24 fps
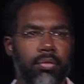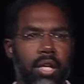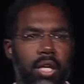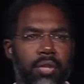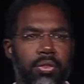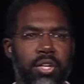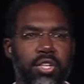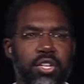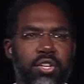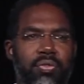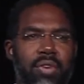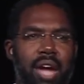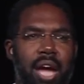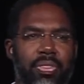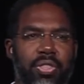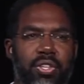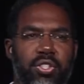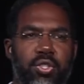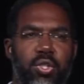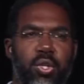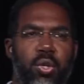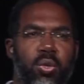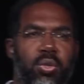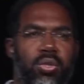Then you've got
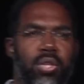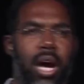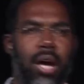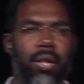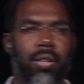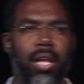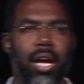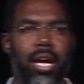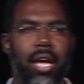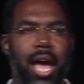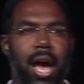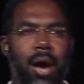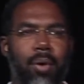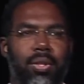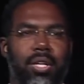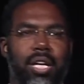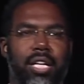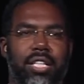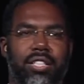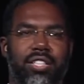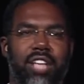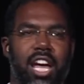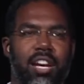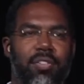this news outlet.
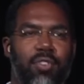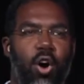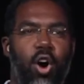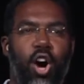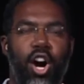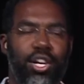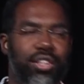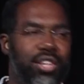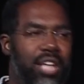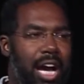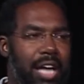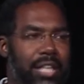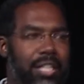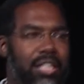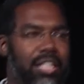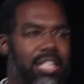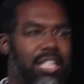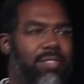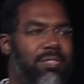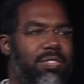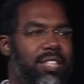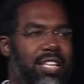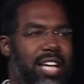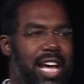It's kind of online
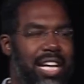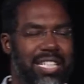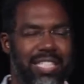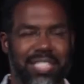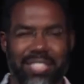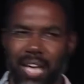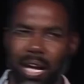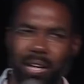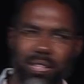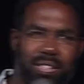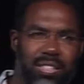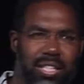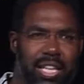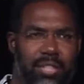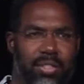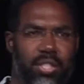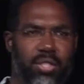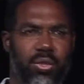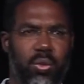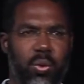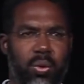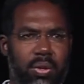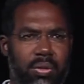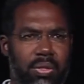Cleveland, kind of sounds like the
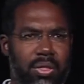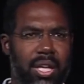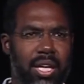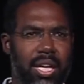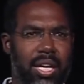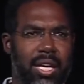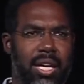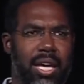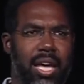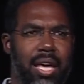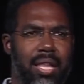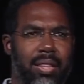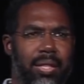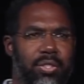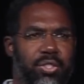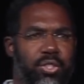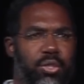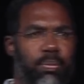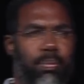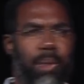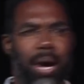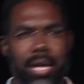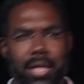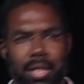sort of thing that
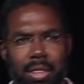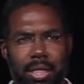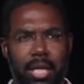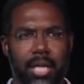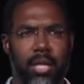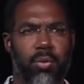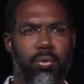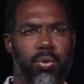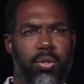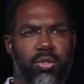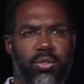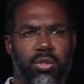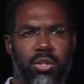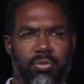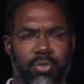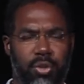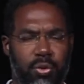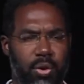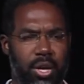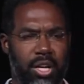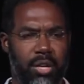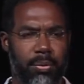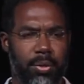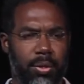you might think was sort of a
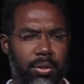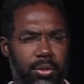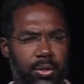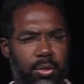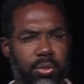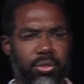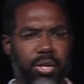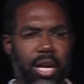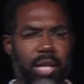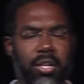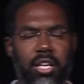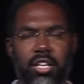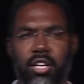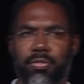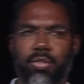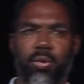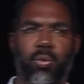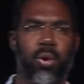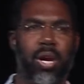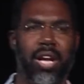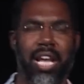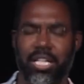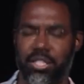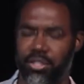credible news outlet if you
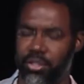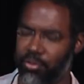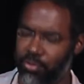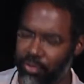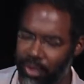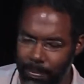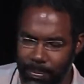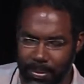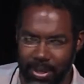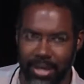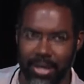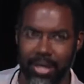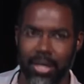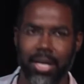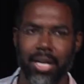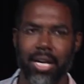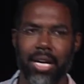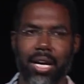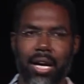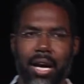weren't actually from there.